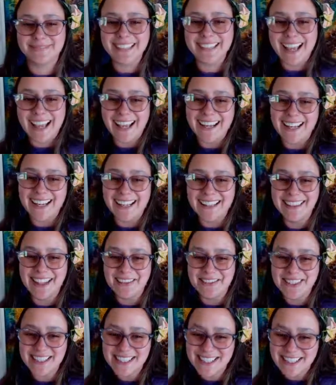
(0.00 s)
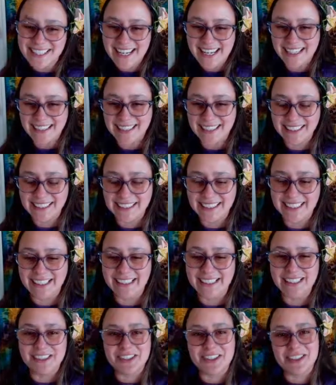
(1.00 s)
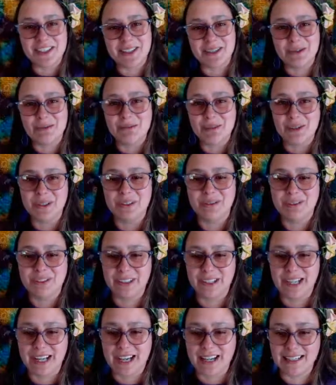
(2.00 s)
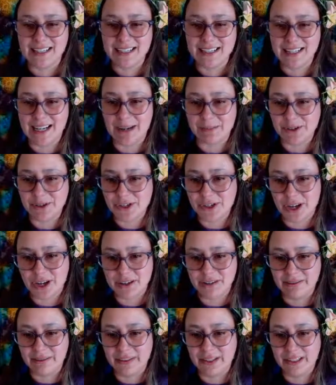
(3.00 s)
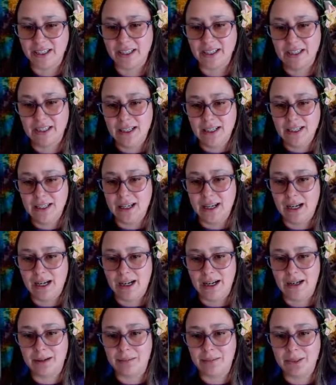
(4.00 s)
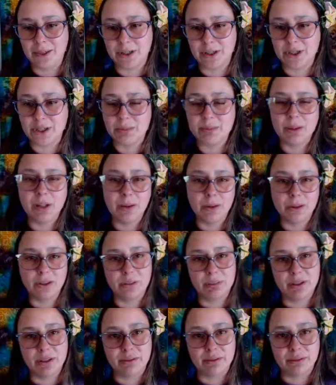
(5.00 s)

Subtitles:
And I love this daylily. It's just so beautiful. I had to snap a shot of it. There had just been a little bit of